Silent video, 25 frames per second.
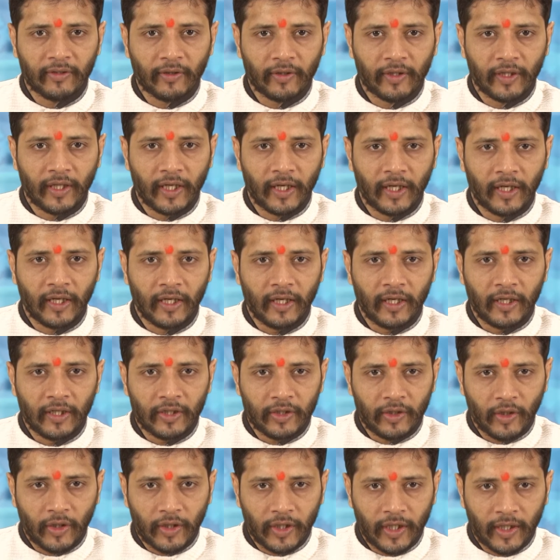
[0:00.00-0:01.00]
on the
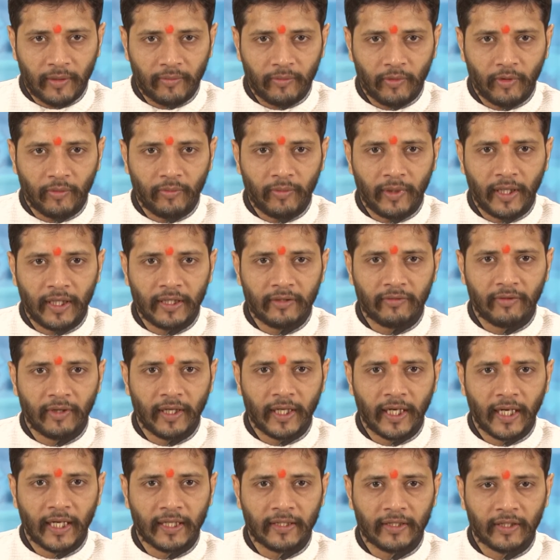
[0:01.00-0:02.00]
short-term movements,
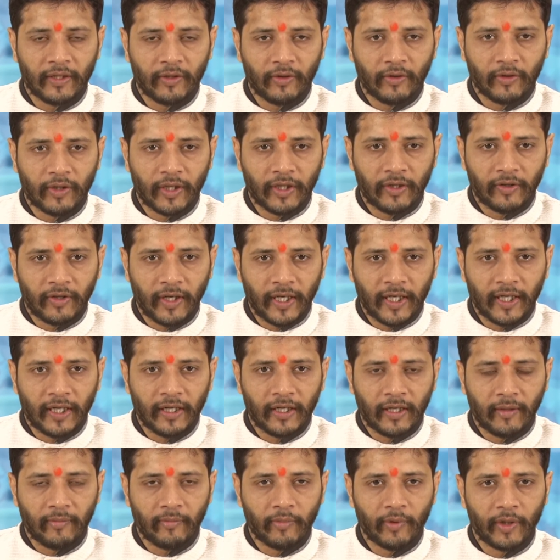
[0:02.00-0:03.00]
whereas the trend
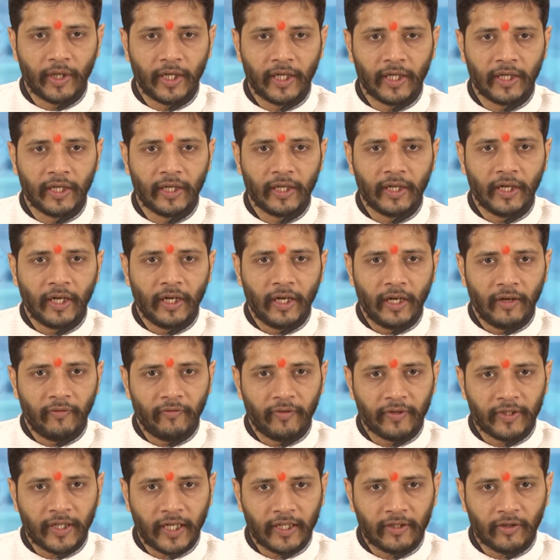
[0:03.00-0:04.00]
component
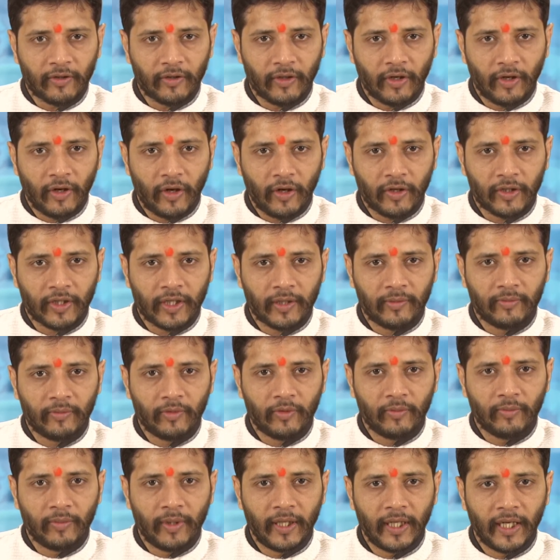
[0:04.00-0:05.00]
emphasized on the long-term
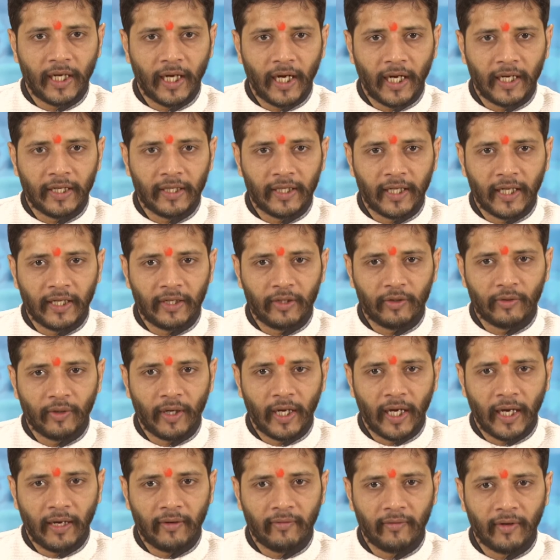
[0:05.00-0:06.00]
movement, and then you
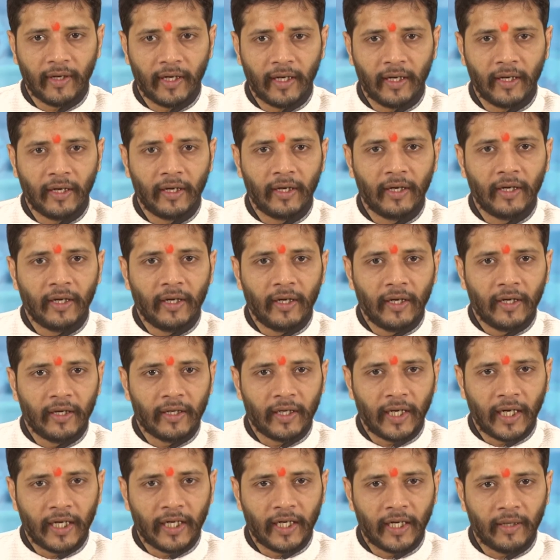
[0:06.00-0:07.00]
have a
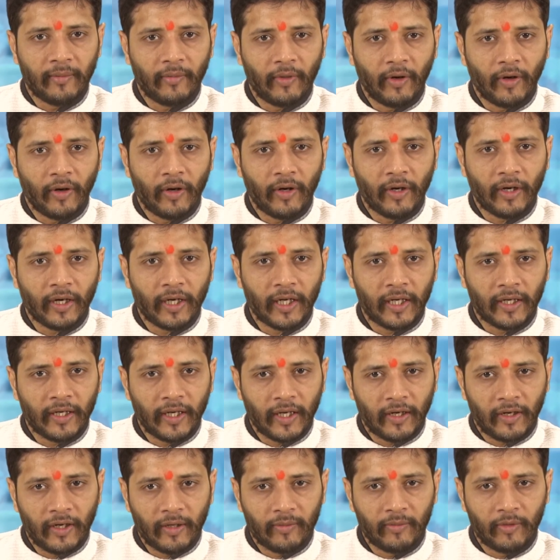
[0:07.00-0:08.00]
random or
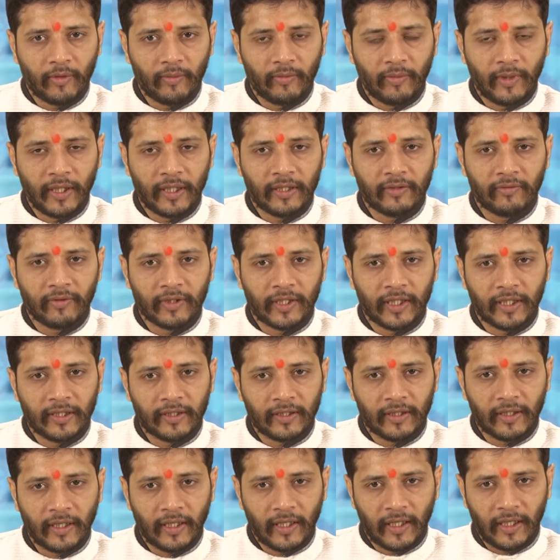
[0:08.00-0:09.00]
irregular movements which is
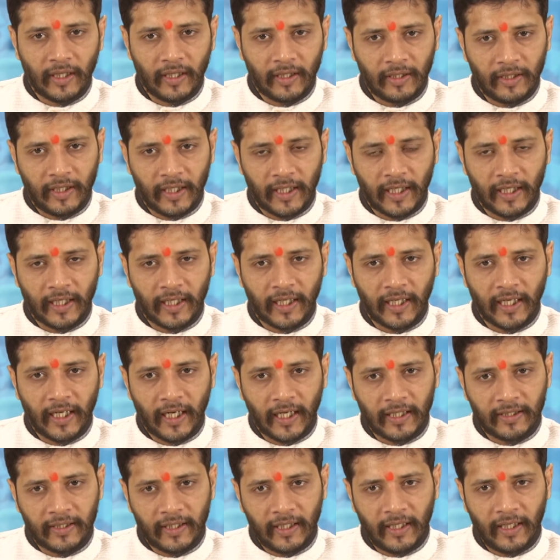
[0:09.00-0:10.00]
taken care
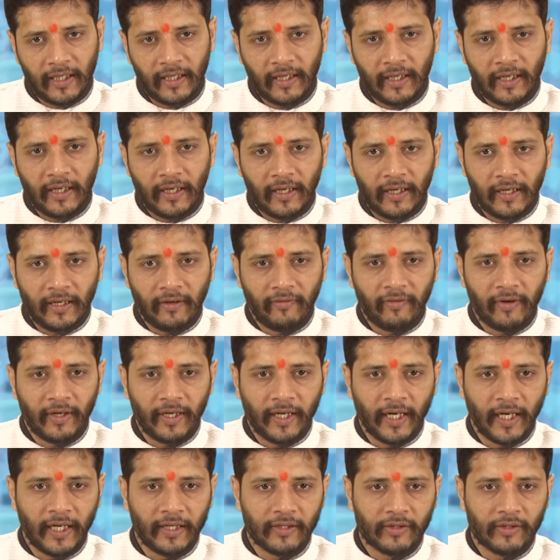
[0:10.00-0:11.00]
as a different head.